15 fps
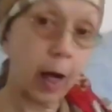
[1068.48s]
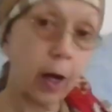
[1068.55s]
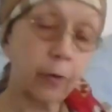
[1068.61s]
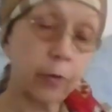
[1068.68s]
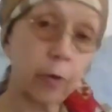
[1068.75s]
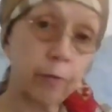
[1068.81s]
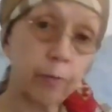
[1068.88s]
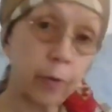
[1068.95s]

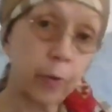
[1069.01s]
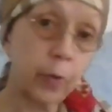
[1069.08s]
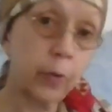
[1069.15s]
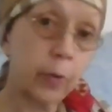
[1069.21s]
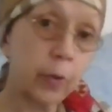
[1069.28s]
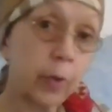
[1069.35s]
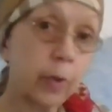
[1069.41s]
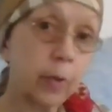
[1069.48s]
out the
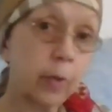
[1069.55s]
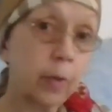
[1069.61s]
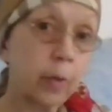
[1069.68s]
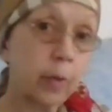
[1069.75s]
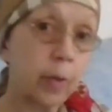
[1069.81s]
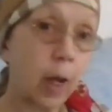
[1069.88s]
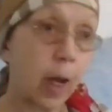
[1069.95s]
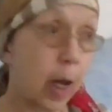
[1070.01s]
food
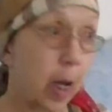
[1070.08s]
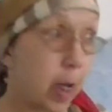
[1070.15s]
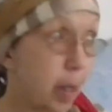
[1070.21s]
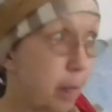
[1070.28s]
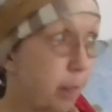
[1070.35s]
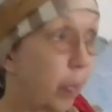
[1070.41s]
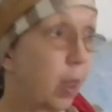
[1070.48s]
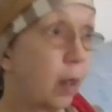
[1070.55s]

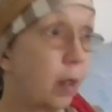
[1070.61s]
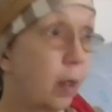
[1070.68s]
and